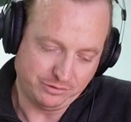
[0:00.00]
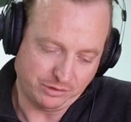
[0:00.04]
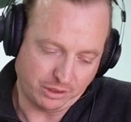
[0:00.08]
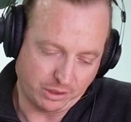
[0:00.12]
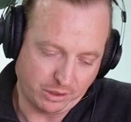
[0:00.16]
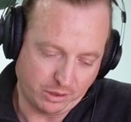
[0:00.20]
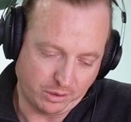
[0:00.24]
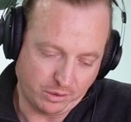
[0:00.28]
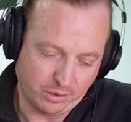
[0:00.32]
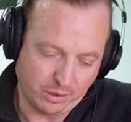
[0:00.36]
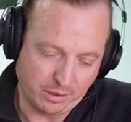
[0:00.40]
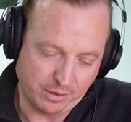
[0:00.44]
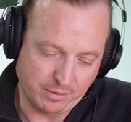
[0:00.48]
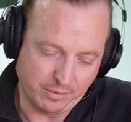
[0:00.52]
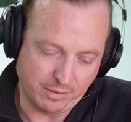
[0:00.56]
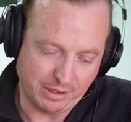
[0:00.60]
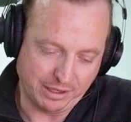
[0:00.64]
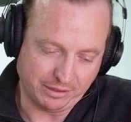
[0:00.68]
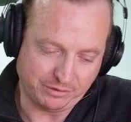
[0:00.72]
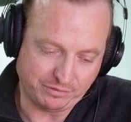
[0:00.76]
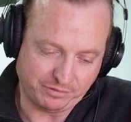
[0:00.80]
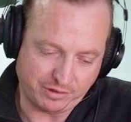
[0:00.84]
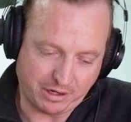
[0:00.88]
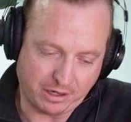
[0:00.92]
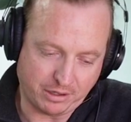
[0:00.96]
So
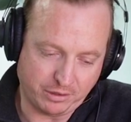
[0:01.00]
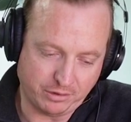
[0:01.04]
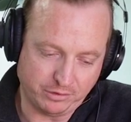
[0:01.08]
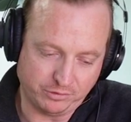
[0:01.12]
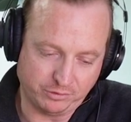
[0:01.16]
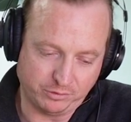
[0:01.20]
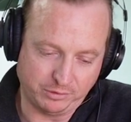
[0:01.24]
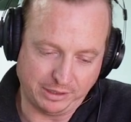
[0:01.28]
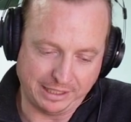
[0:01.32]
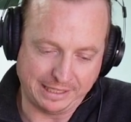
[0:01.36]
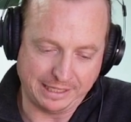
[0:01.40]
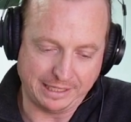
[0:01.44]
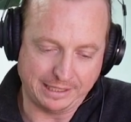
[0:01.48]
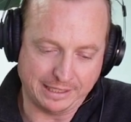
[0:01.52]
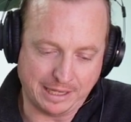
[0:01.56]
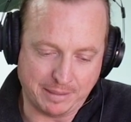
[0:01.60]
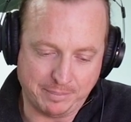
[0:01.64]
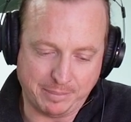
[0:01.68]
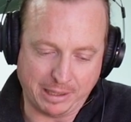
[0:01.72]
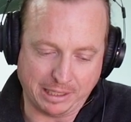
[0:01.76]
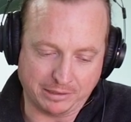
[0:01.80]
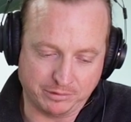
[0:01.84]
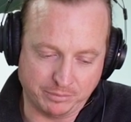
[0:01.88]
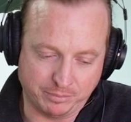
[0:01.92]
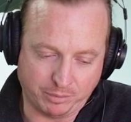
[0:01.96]
as far as linking
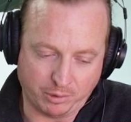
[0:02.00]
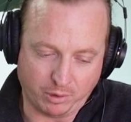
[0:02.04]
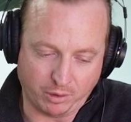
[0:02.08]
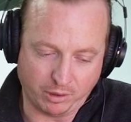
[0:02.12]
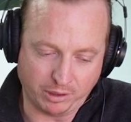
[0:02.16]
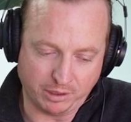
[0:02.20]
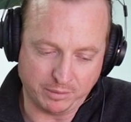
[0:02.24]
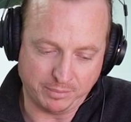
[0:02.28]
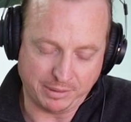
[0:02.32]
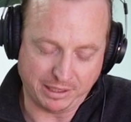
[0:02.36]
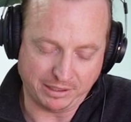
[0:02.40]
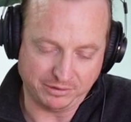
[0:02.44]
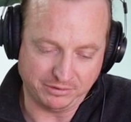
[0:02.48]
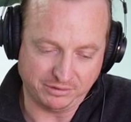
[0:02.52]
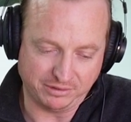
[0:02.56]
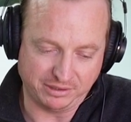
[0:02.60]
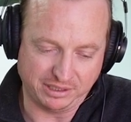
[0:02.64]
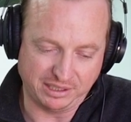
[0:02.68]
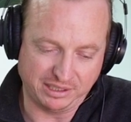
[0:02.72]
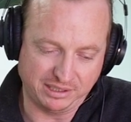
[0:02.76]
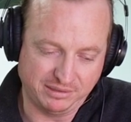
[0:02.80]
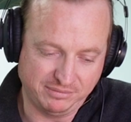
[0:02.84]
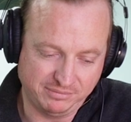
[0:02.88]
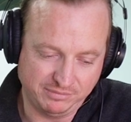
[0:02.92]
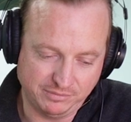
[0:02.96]
that back to borrowing
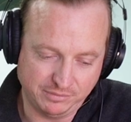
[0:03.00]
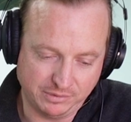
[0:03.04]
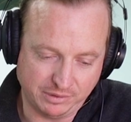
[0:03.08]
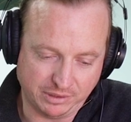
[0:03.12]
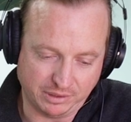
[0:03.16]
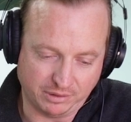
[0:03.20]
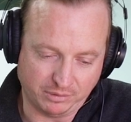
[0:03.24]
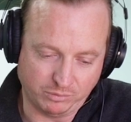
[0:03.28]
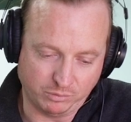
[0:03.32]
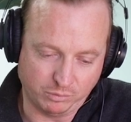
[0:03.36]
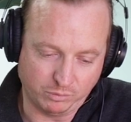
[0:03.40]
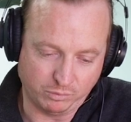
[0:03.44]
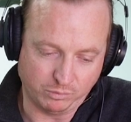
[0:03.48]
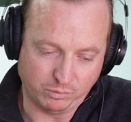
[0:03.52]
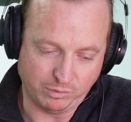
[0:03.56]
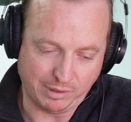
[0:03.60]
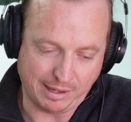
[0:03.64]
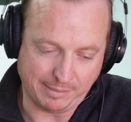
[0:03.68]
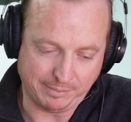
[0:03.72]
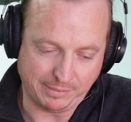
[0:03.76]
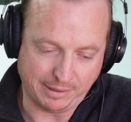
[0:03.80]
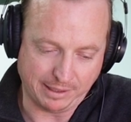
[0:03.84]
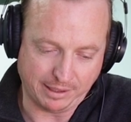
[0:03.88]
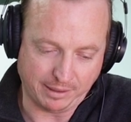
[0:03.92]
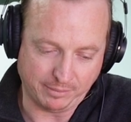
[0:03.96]
capacity, I'll
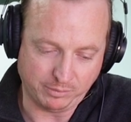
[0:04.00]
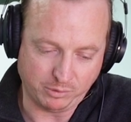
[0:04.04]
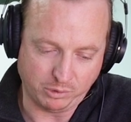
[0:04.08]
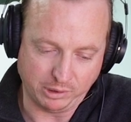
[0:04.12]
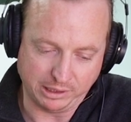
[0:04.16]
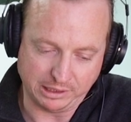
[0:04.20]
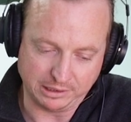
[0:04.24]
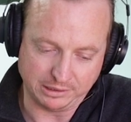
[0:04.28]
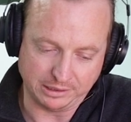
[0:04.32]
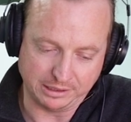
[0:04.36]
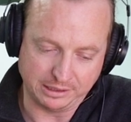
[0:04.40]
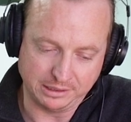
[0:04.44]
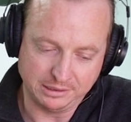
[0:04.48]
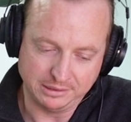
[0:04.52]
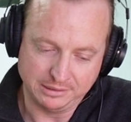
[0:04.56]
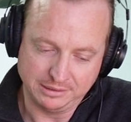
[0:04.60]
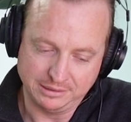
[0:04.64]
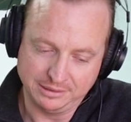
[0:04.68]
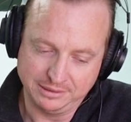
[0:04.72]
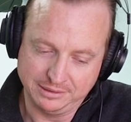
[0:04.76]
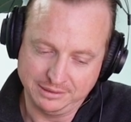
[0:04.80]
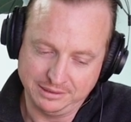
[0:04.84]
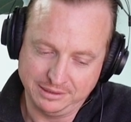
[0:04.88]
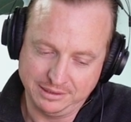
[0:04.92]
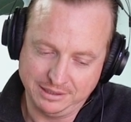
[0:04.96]
wrap that up quickly.
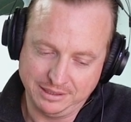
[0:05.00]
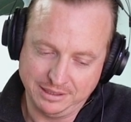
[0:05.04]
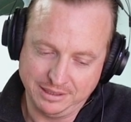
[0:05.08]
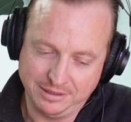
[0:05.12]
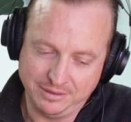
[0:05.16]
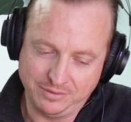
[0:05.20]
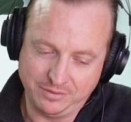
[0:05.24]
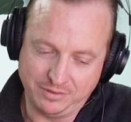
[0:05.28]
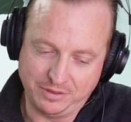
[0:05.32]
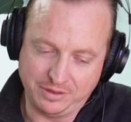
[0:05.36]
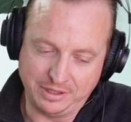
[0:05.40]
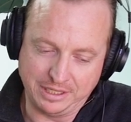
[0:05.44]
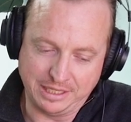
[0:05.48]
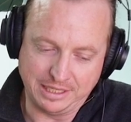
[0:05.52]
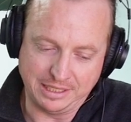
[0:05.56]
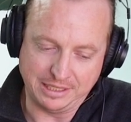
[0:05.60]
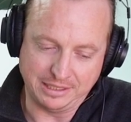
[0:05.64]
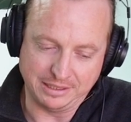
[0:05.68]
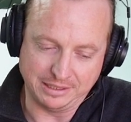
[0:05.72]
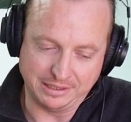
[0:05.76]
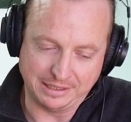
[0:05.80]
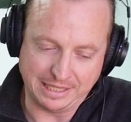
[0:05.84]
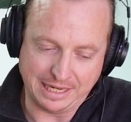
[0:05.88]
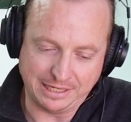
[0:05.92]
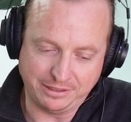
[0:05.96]

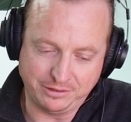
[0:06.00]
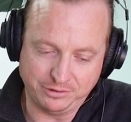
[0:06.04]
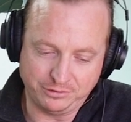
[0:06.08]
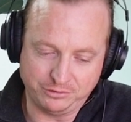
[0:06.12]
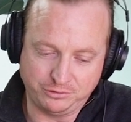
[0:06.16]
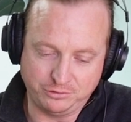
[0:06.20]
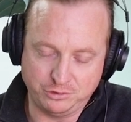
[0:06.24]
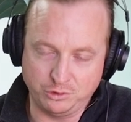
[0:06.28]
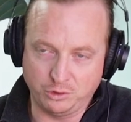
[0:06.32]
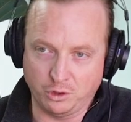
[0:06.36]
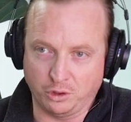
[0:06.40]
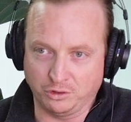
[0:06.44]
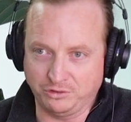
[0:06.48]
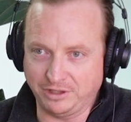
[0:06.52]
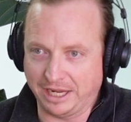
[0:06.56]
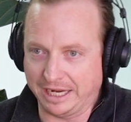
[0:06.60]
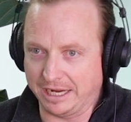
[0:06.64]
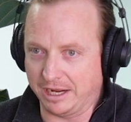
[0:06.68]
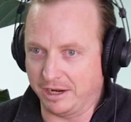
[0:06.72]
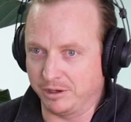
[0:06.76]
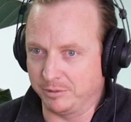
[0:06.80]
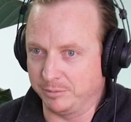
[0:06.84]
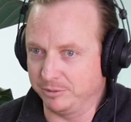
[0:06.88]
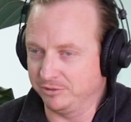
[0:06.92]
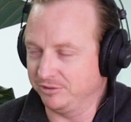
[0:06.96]
The lenders do not
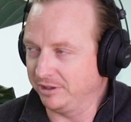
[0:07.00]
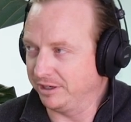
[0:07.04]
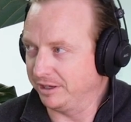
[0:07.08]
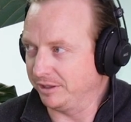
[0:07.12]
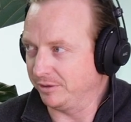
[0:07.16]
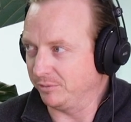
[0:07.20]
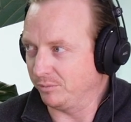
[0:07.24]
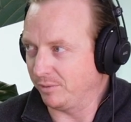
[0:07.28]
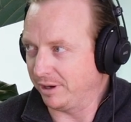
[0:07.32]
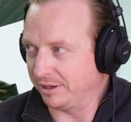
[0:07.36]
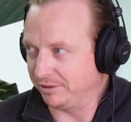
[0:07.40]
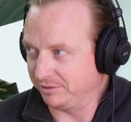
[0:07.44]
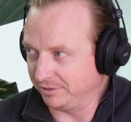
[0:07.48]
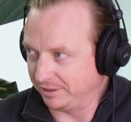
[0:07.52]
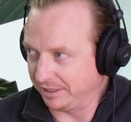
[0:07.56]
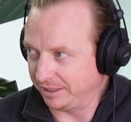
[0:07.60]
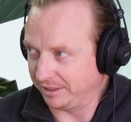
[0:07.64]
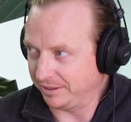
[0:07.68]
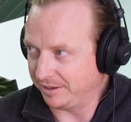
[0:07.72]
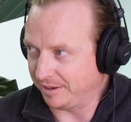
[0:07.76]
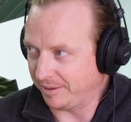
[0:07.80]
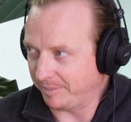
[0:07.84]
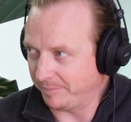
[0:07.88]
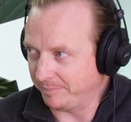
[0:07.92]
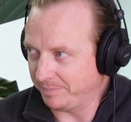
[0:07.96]
take 100% of the rental
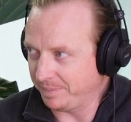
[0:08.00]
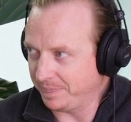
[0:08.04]
income.